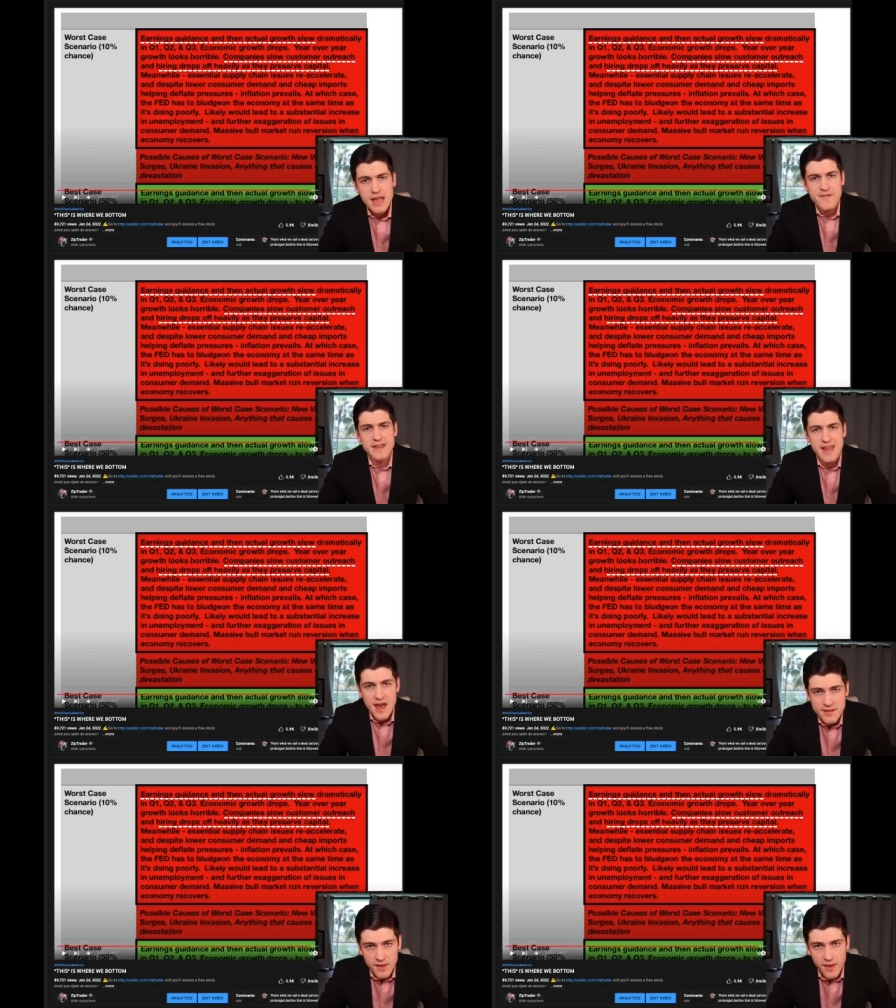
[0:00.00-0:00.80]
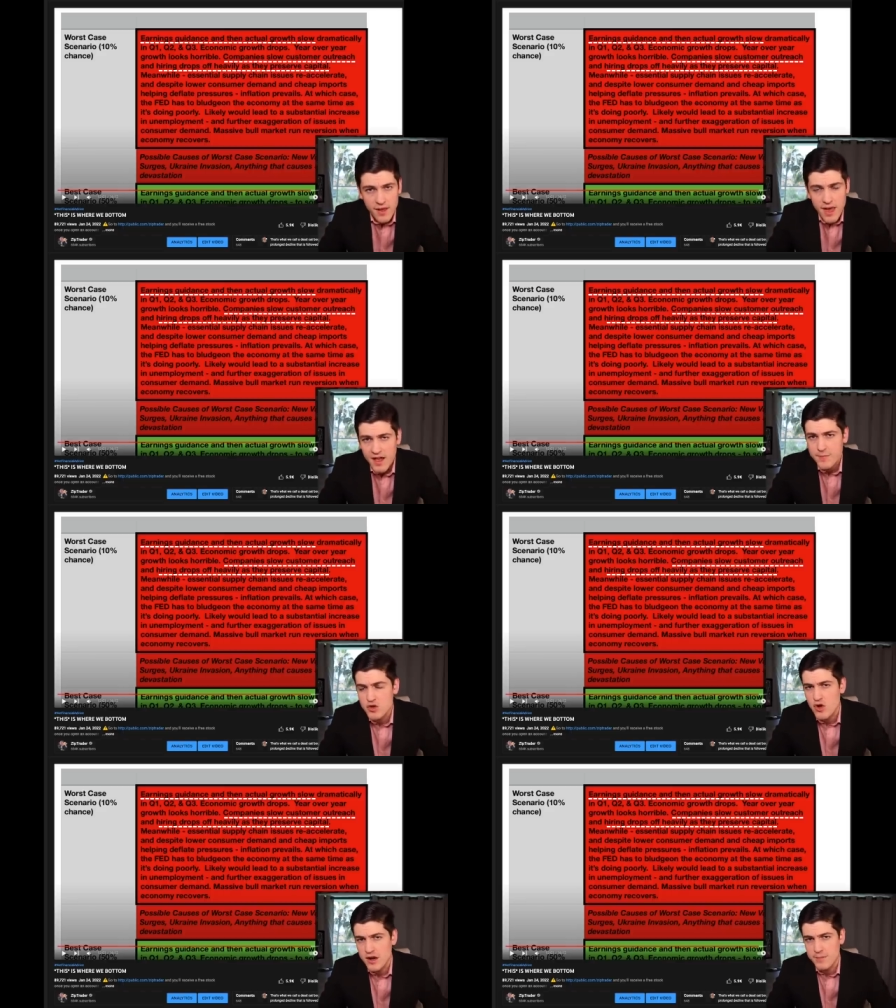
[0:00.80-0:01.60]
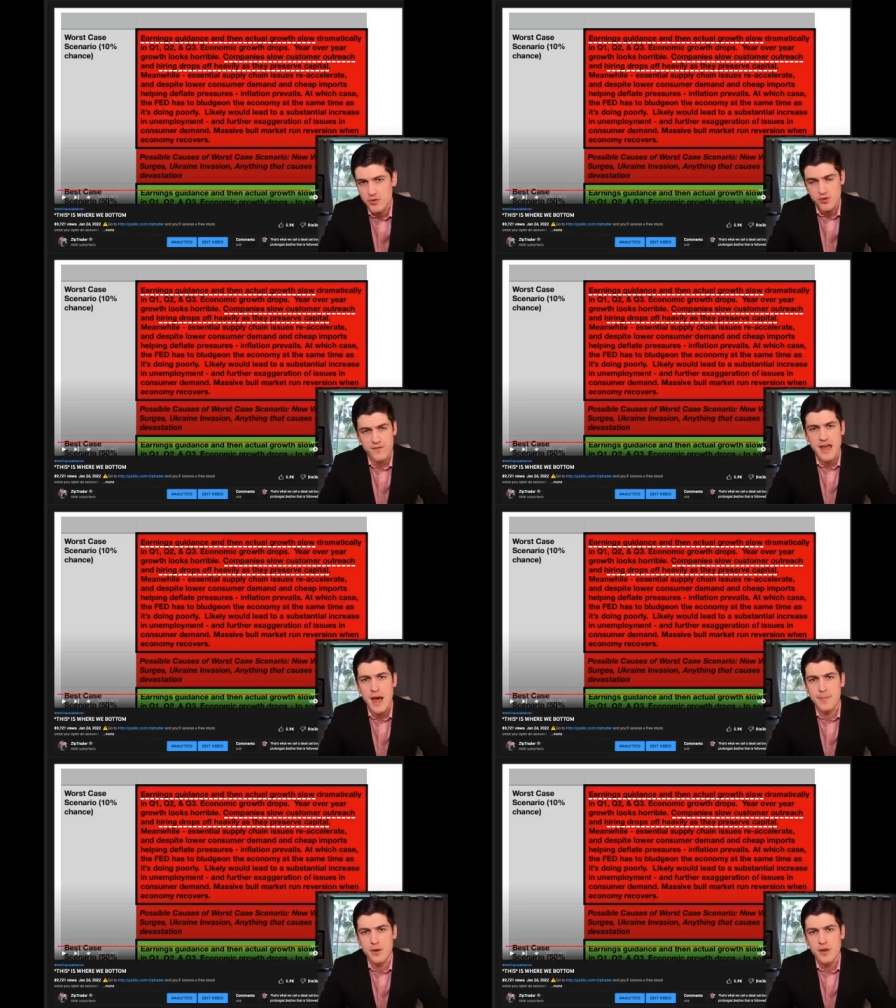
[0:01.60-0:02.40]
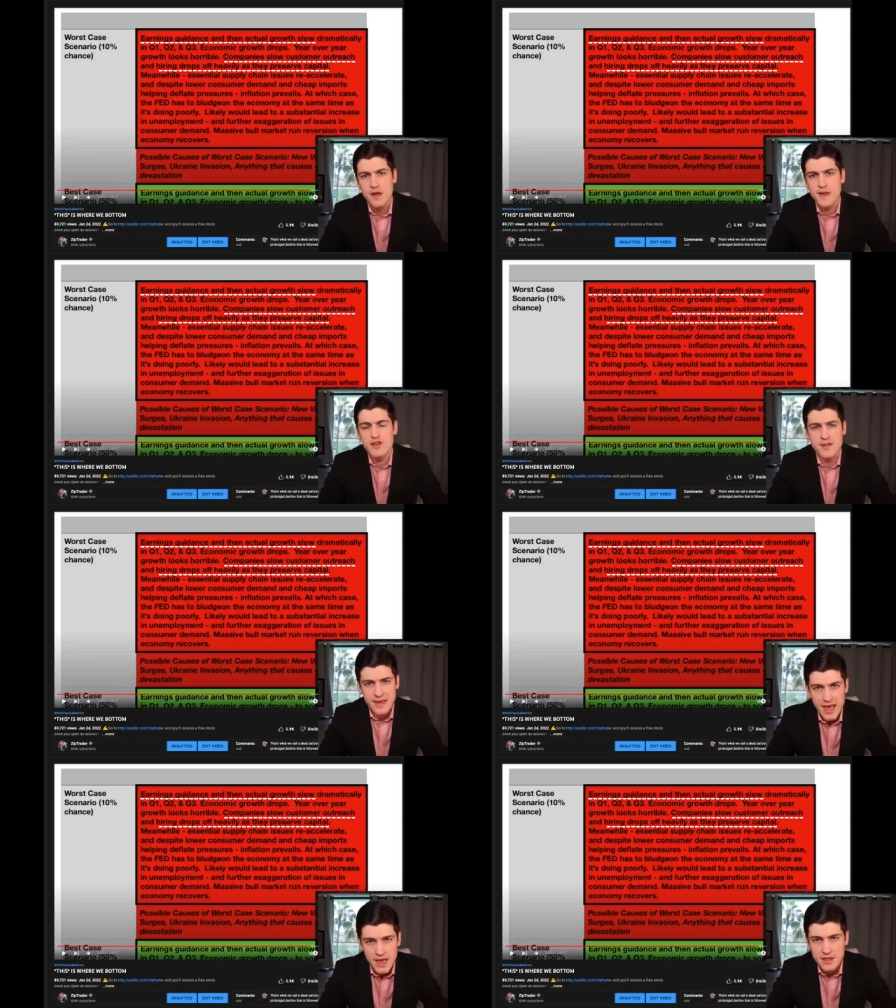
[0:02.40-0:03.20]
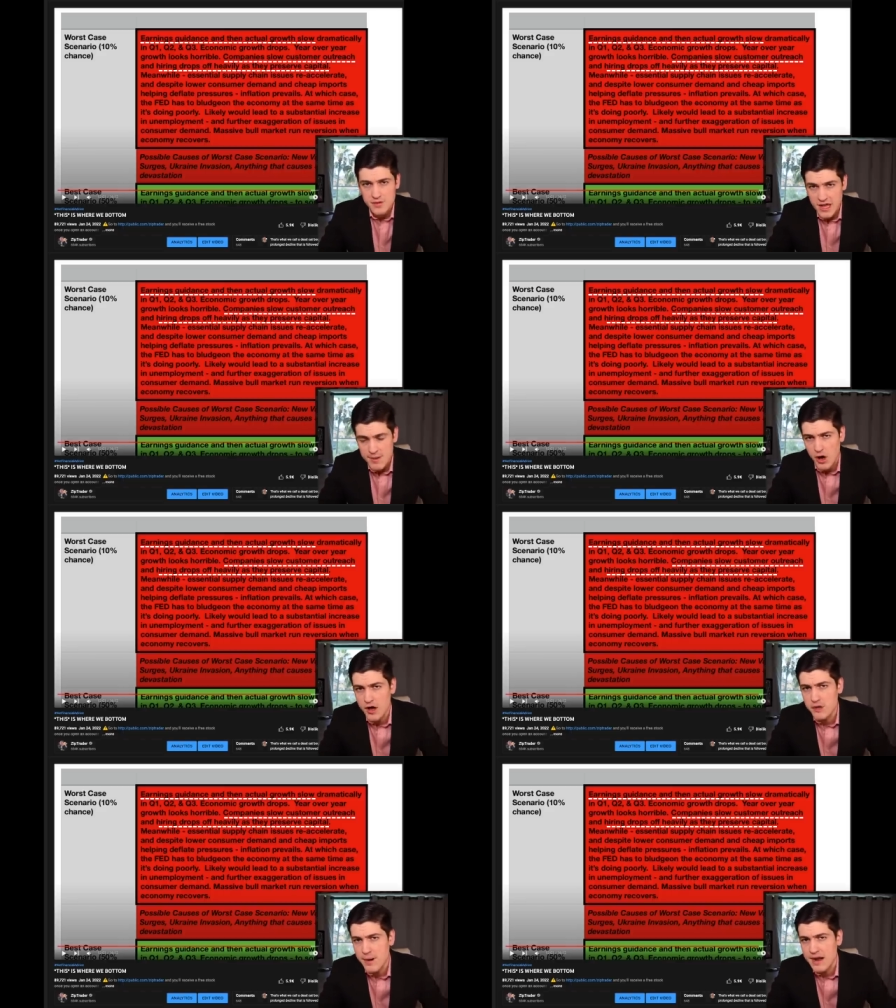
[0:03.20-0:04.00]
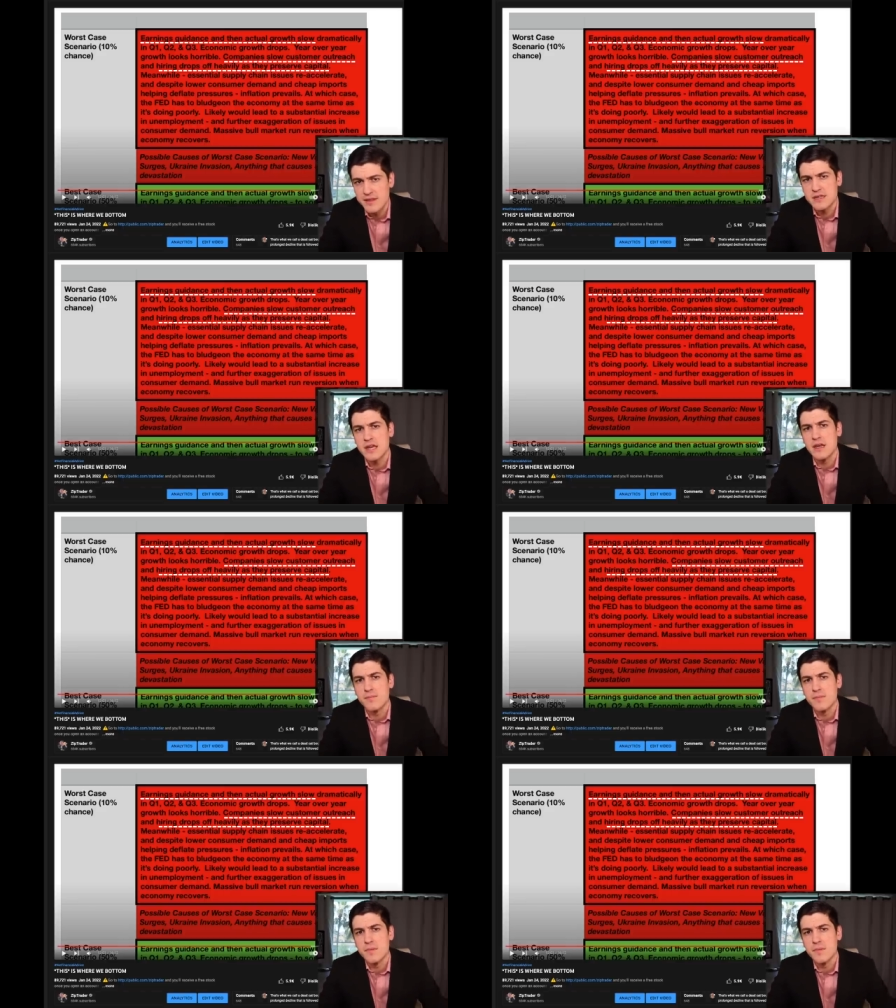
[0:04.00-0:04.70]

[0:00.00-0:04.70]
Even Tesla has been trying to preserve capital. They just canned their damn autopilot team.